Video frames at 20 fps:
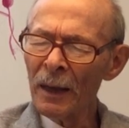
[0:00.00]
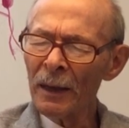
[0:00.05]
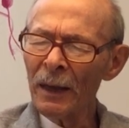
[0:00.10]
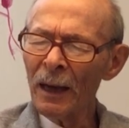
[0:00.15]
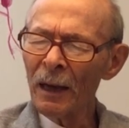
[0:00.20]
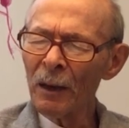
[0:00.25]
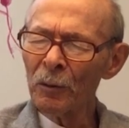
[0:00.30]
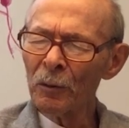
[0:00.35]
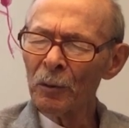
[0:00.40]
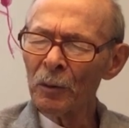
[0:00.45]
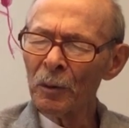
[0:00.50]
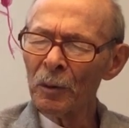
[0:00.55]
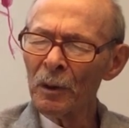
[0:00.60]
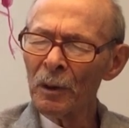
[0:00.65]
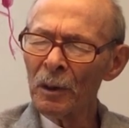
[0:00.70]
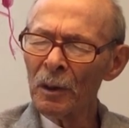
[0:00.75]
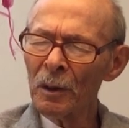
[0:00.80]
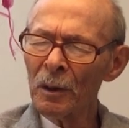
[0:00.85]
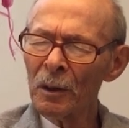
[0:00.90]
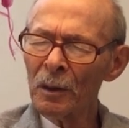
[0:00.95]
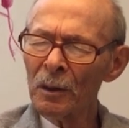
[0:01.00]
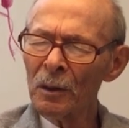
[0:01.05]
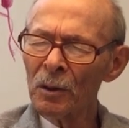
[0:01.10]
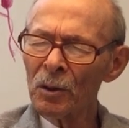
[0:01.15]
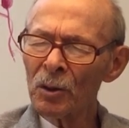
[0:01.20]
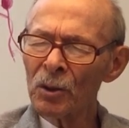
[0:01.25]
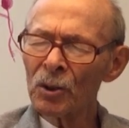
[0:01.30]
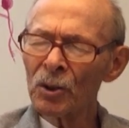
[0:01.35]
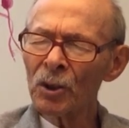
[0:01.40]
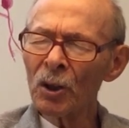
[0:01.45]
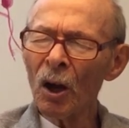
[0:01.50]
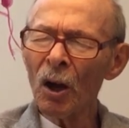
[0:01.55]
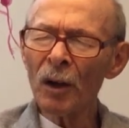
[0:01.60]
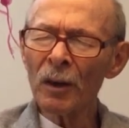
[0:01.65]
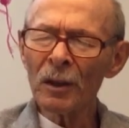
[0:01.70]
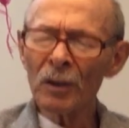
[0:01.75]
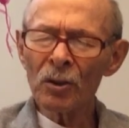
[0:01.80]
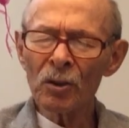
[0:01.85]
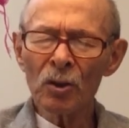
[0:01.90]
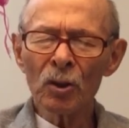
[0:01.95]
and I
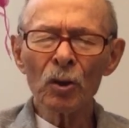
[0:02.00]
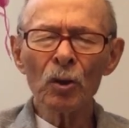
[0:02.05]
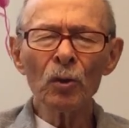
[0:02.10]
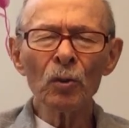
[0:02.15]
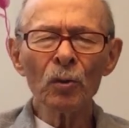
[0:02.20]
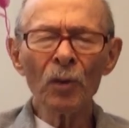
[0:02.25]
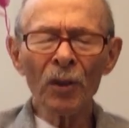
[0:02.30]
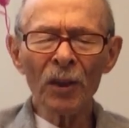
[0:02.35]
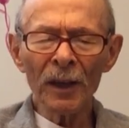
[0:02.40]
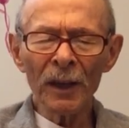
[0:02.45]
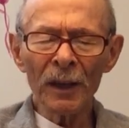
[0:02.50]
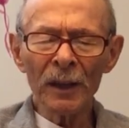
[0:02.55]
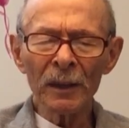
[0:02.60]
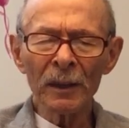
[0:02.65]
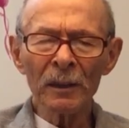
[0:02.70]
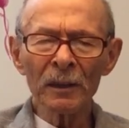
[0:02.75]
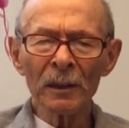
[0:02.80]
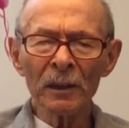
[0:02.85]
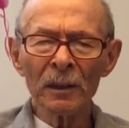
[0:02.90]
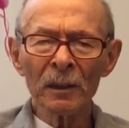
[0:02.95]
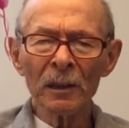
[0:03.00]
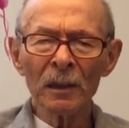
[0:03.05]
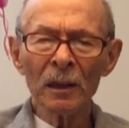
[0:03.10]
started school there.